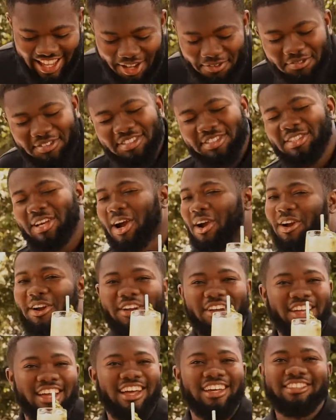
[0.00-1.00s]
I'm
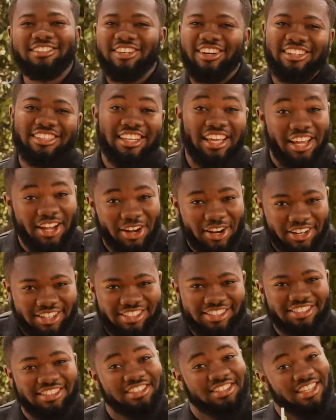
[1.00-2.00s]
sorry you guys aren't here
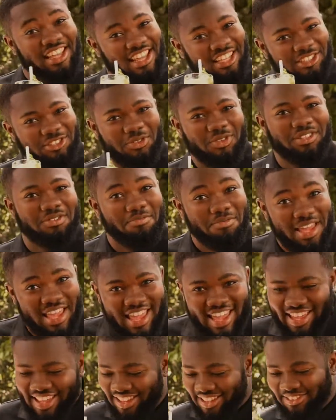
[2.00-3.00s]
to taste with
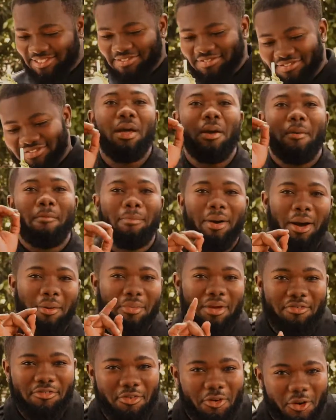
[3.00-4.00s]
me. But
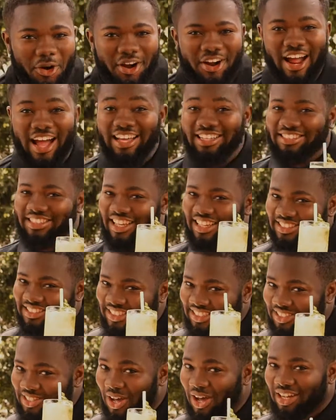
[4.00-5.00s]
before I taste
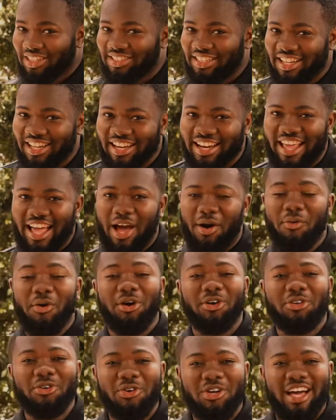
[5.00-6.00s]
this cocktail, I
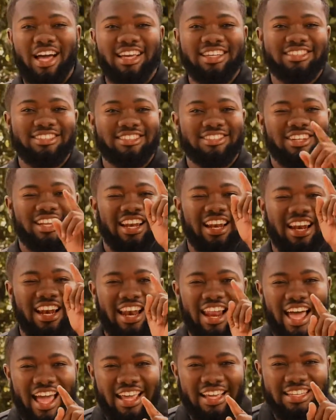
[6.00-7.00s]
want you guys to
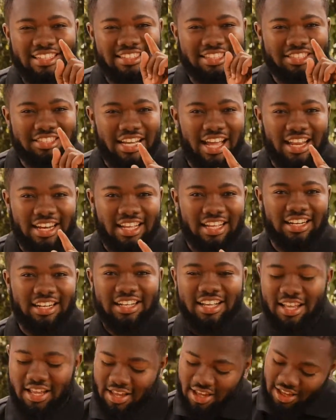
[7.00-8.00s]
like the channel
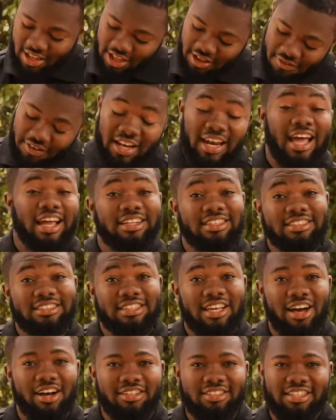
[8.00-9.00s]
if you like this
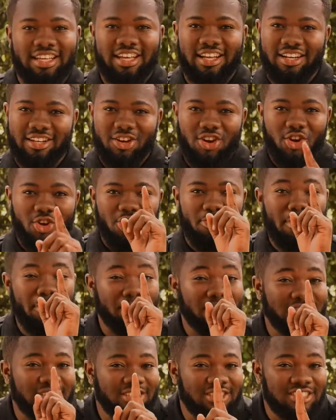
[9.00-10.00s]
cocktail,
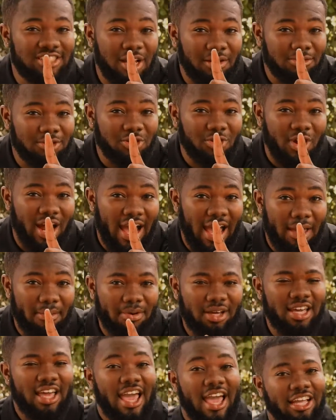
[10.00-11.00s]
remember to subscribe
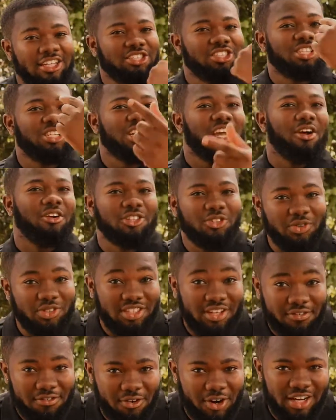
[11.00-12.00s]
and share it
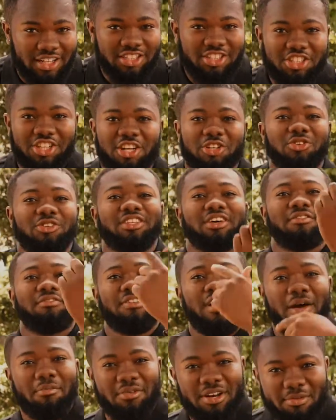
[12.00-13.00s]
with a friend, share it with a
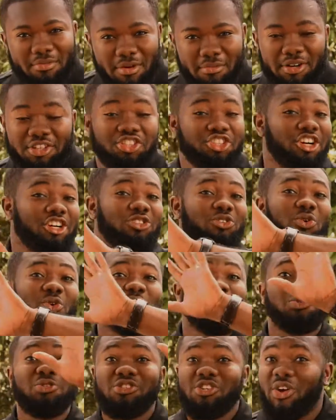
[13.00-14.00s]
family member, share it with
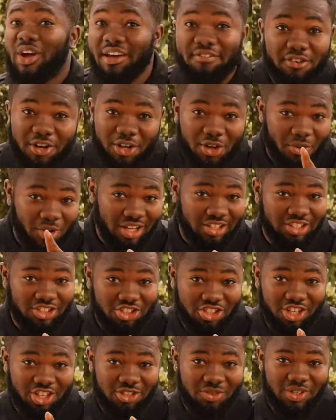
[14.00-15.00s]
whoever you want to
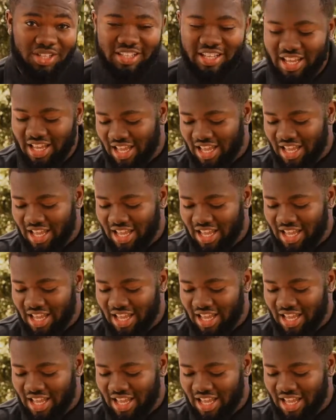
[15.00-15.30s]
share it with.